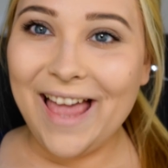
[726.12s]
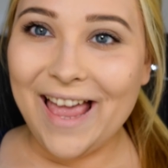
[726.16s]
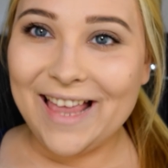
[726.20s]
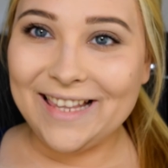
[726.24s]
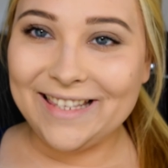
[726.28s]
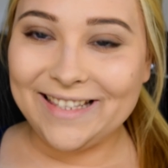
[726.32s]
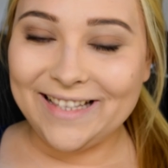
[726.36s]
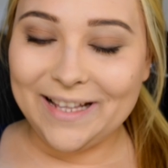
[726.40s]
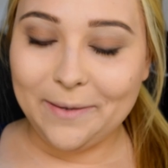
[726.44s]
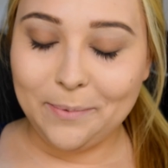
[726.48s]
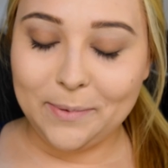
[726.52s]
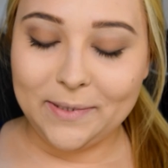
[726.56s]

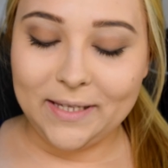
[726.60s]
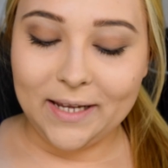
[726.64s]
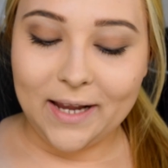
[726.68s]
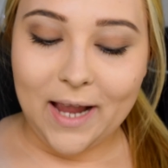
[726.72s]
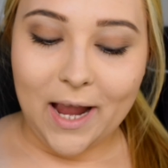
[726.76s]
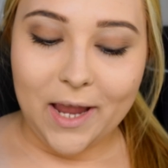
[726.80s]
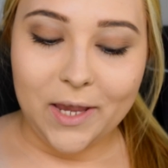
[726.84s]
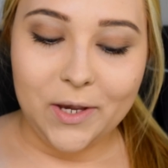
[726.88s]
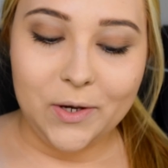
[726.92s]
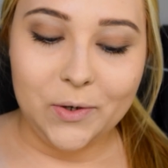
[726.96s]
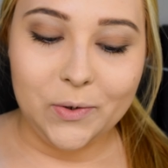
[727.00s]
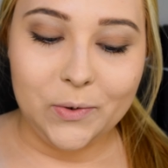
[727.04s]
last
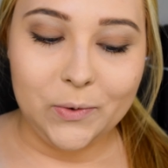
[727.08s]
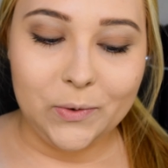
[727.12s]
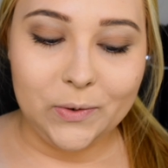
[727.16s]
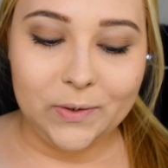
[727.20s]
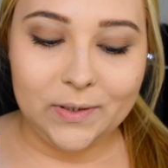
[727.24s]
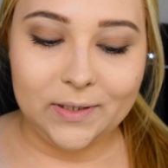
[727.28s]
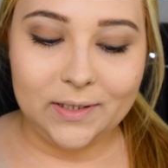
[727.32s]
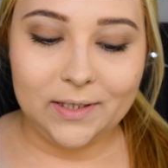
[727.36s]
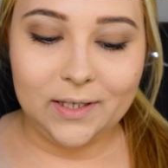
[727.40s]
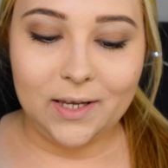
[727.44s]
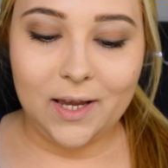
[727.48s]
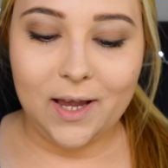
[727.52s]
lipstick I
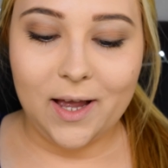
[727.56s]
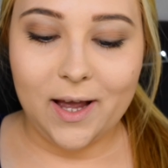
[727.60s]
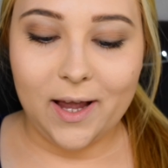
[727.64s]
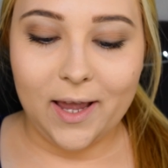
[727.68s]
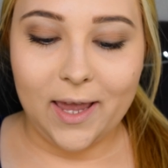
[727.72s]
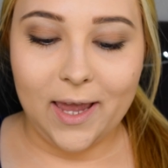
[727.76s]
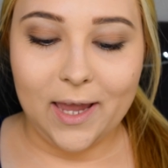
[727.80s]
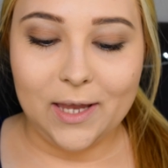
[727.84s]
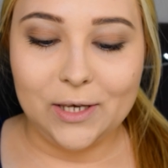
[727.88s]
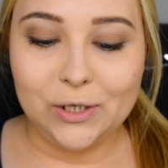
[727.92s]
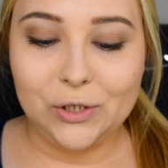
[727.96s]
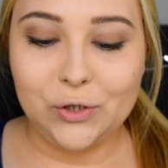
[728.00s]
use,
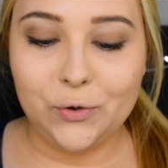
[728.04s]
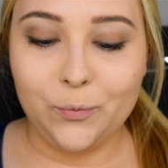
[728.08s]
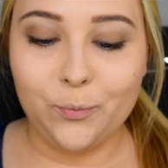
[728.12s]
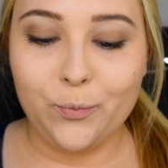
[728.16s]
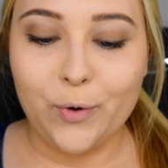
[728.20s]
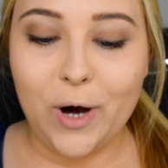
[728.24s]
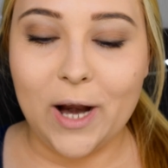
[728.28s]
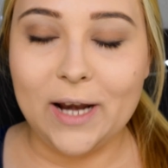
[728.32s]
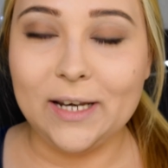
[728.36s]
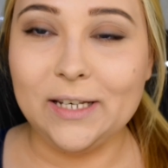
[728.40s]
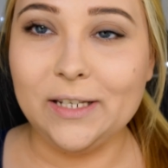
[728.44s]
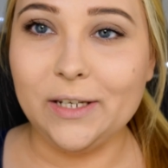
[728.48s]
again to
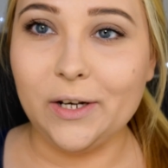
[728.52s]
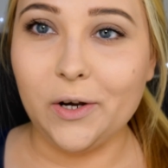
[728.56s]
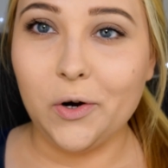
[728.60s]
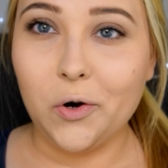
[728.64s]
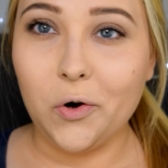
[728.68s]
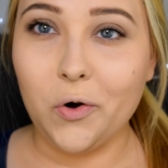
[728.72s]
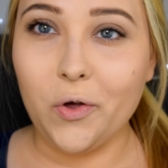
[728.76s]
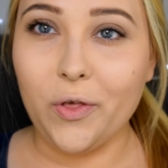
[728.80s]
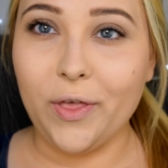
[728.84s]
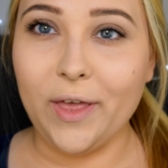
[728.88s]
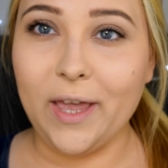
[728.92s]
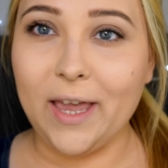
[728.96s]
brighten the
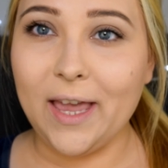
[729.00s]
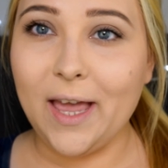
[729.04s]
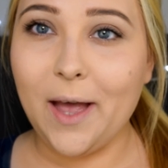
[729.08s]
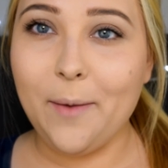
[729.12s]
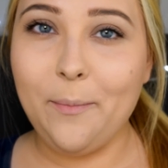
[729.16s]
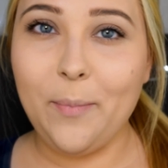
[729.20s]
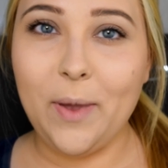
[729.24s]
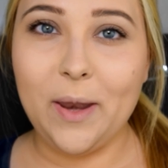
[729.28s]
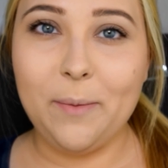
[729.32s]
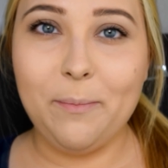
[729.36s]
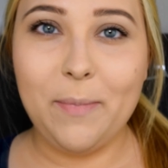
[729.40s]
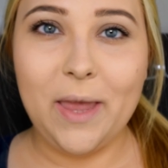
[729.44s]
whole thing
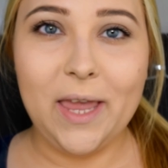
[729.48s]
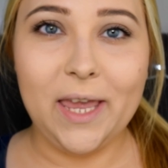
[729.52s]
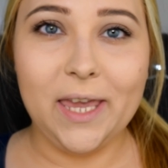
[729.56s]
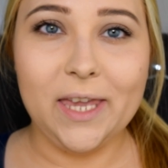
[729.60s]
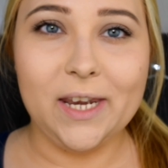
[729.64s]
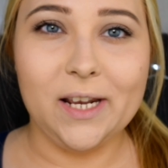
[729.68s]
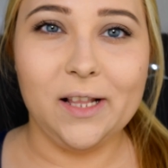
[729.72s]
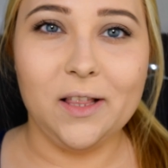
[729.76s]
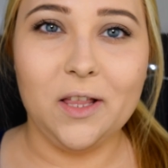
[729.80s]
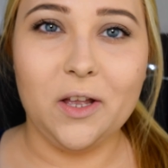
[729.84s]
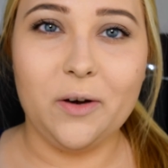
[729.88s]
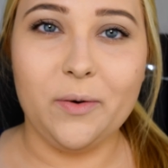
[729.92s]
up and make
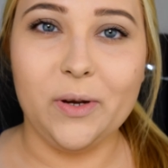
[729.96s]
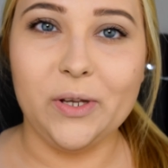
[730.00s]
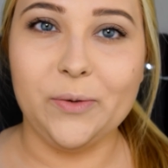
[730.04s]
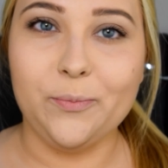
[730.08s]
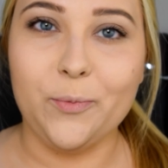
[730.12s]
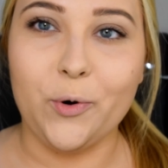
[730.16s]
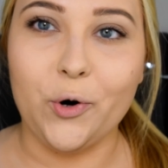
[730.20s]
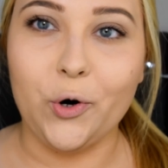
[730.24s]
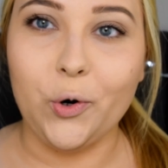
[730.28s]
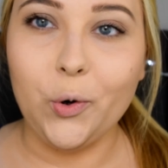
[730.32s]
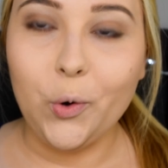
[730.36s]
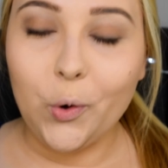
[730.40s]
it a little
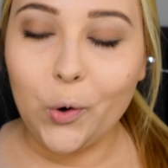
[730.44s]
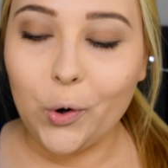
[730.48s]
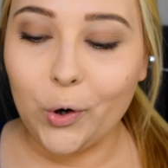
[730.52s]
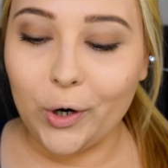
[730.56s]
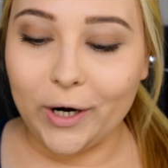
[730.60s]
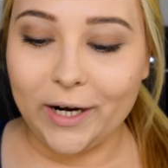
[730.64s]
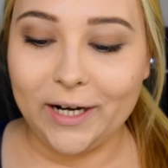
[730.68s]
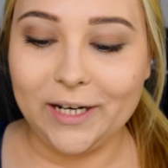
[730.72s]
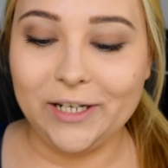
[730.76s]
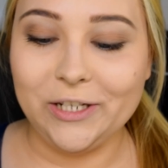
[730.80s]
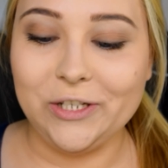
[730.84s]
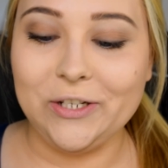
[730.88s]
bit more
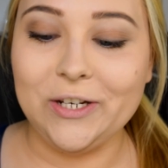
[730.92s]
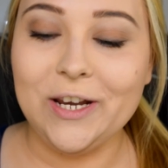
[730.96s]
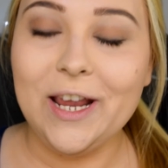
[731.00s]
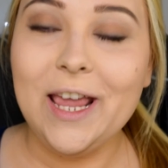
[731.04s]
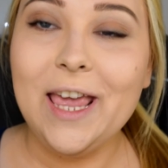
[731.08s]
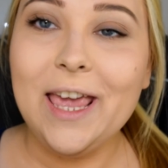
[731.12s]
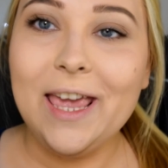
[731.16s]
orange,